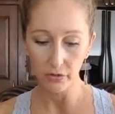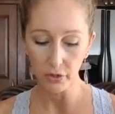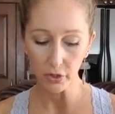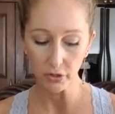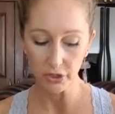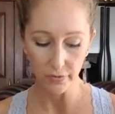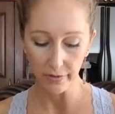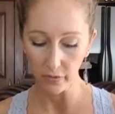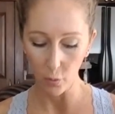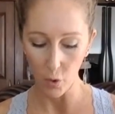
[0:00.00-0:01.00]
you're
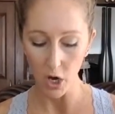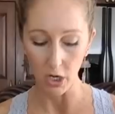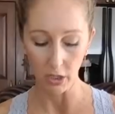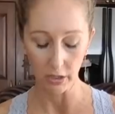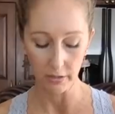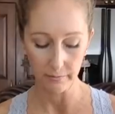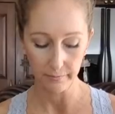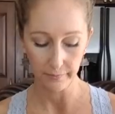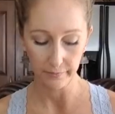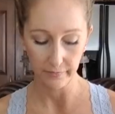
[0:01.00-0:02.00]
doing the work.
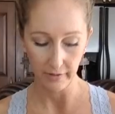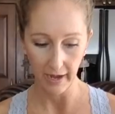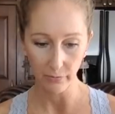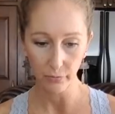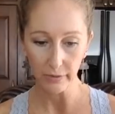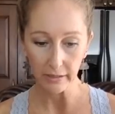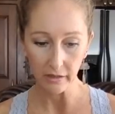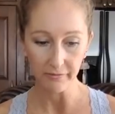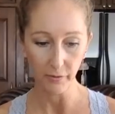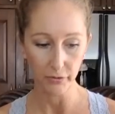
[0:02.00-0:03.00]
I
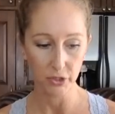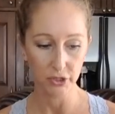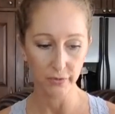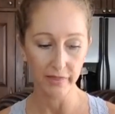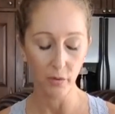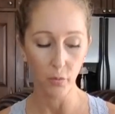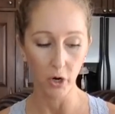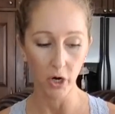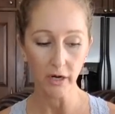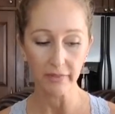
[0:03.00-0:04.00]
really feel you're doing the
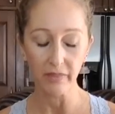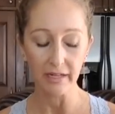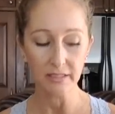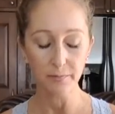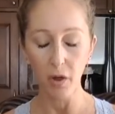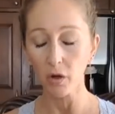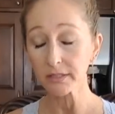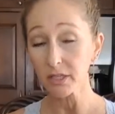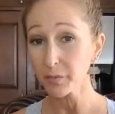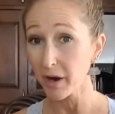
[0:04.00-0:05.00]
work, and that's
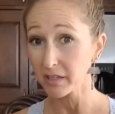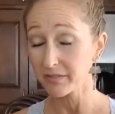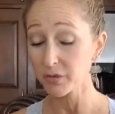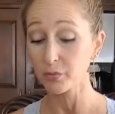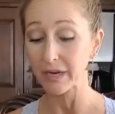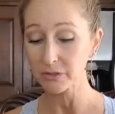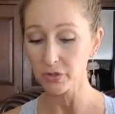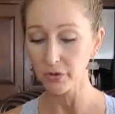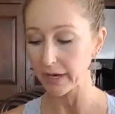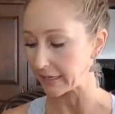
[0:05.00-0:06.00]
also part of the
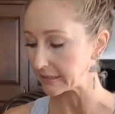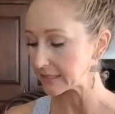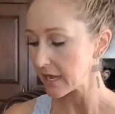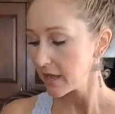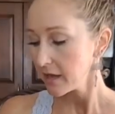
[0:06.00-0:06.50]
retrogrades.